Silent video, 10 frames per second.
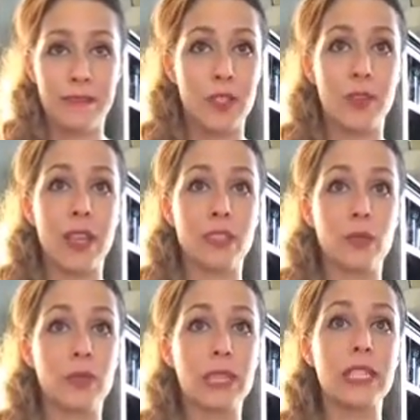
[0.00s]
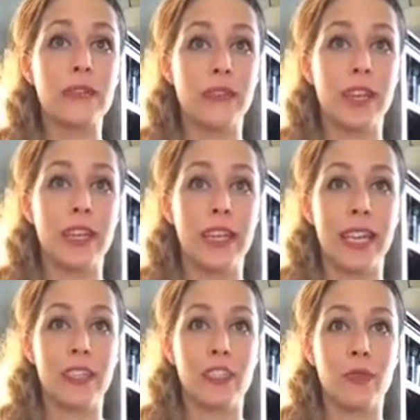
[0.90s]
So that's a really fun and
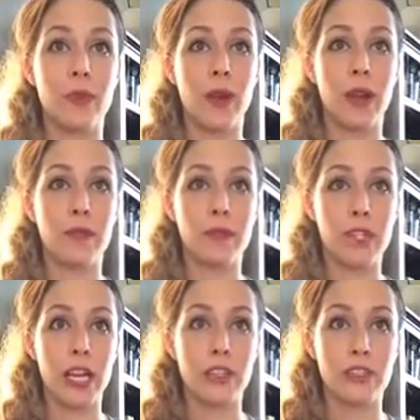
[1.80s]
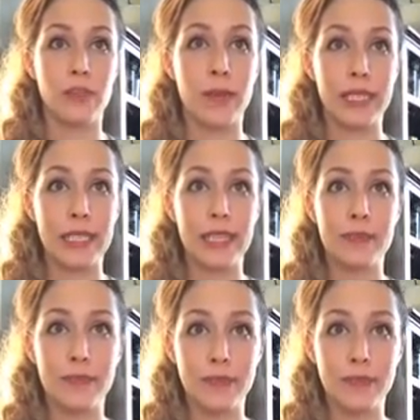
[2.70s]
engaging challenge group idea.